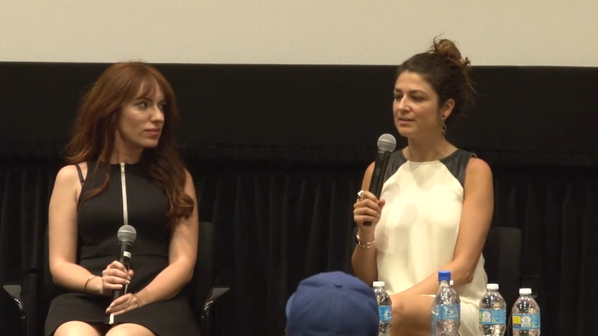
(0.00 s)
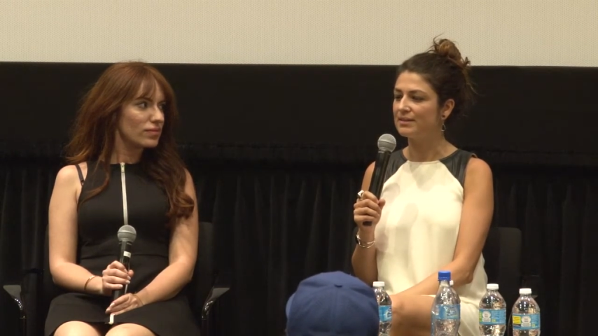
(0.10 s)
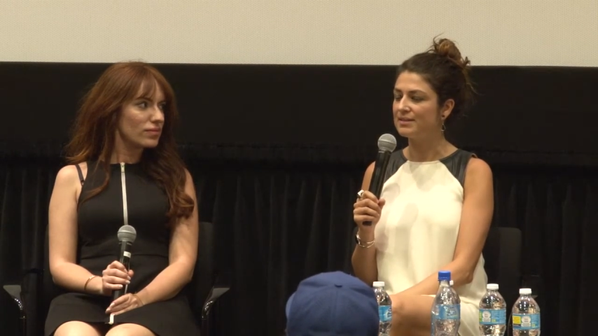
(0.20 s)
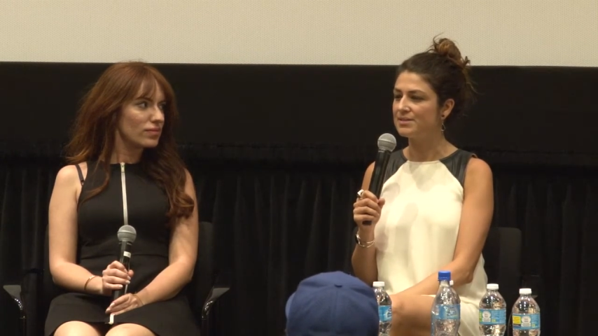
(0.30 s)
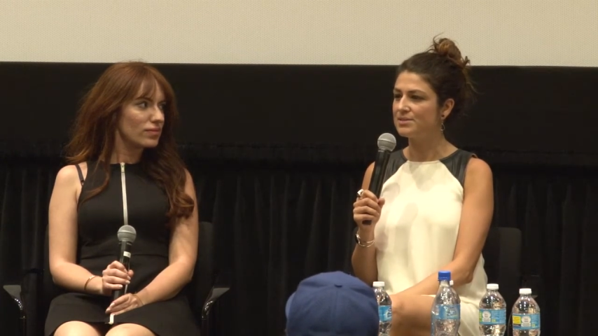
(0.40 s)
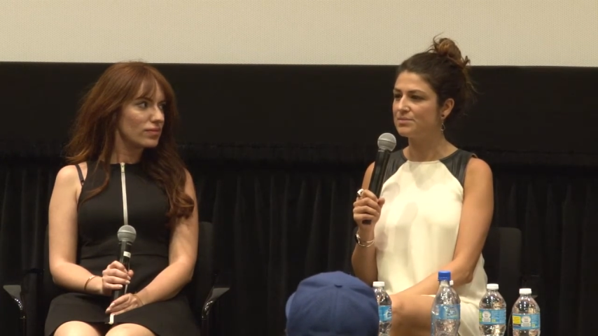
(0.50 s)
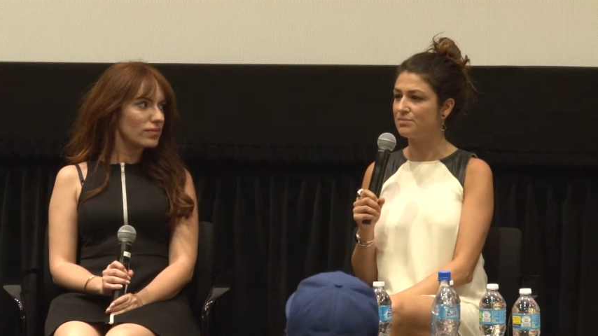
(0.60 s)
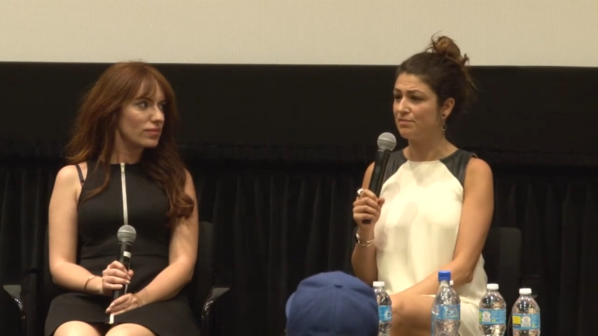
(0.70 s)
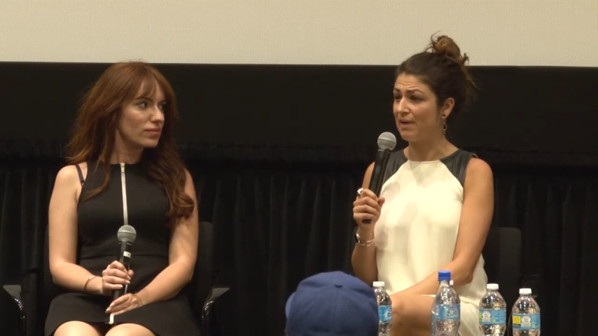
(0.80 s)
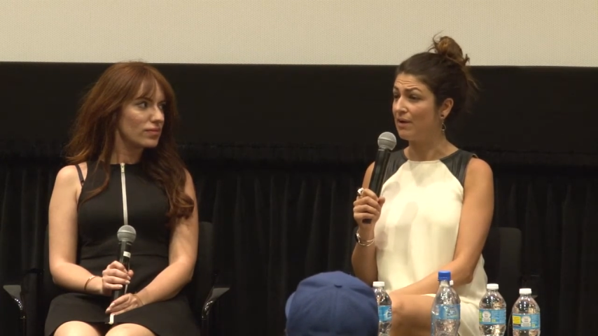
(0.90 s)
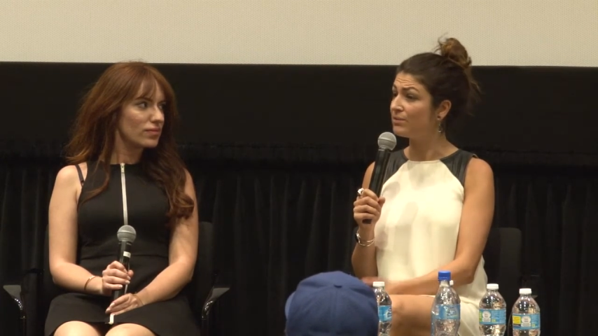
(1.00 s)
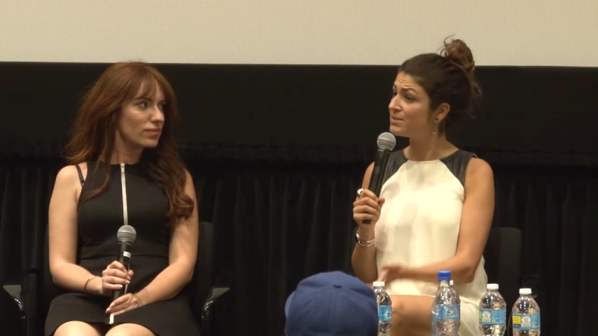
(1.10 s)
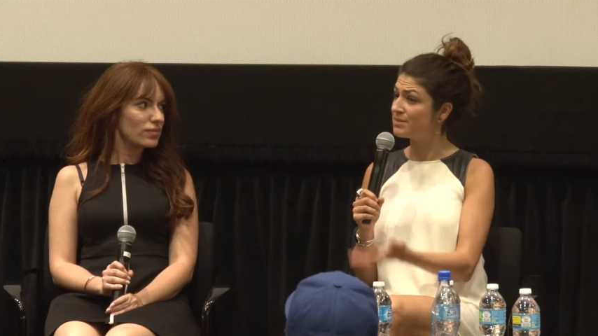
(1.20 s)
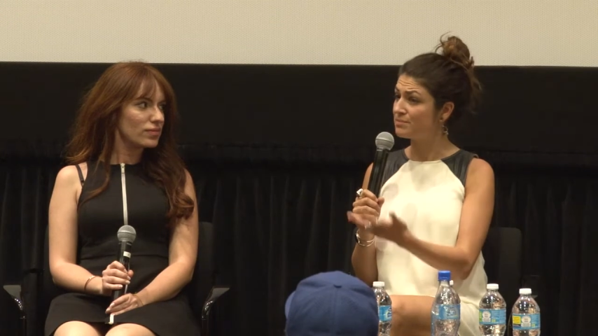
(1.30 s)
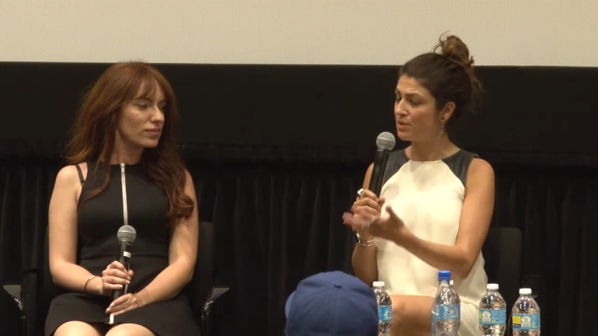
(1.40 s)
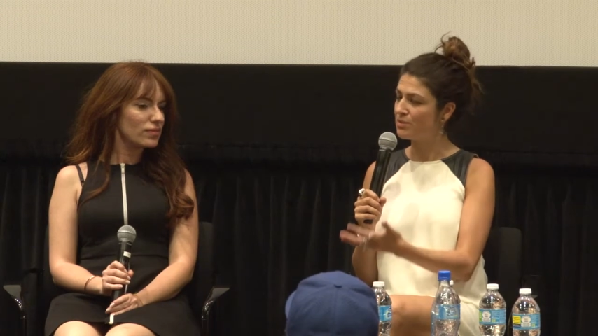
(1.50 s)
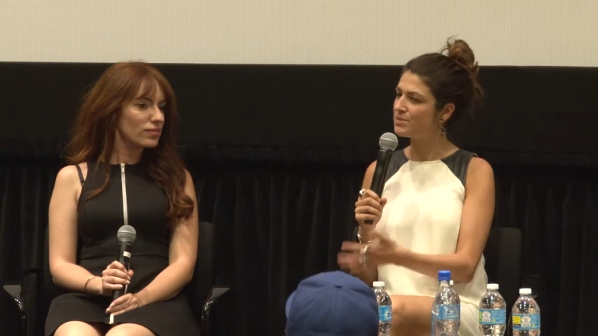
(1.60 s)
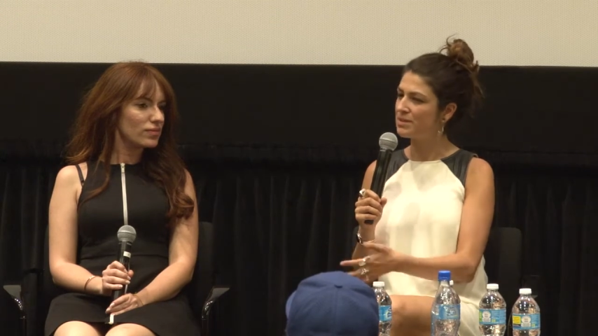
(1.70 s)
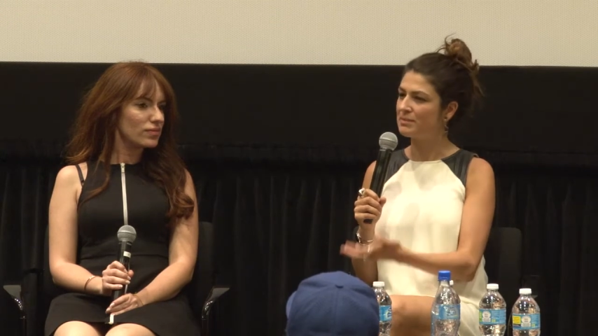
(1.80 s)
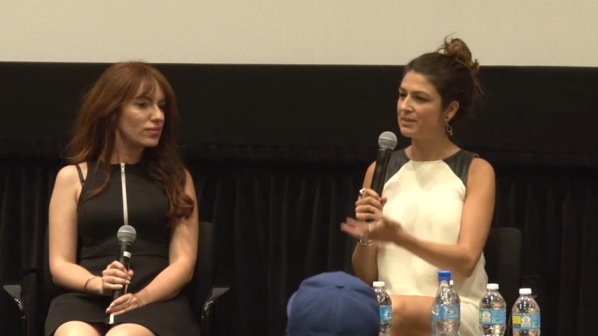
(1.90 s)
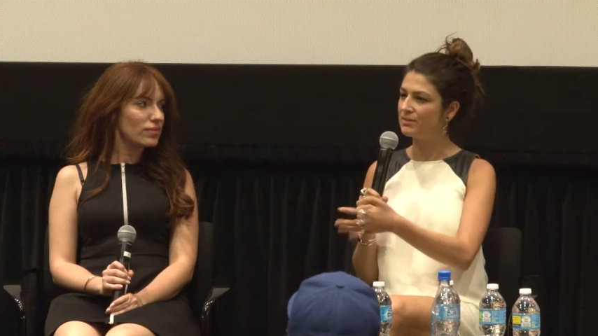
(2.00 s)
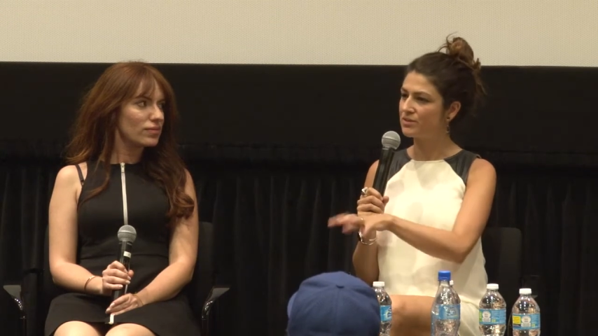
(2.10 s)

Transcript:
Speaker 1: is found in post. I mean,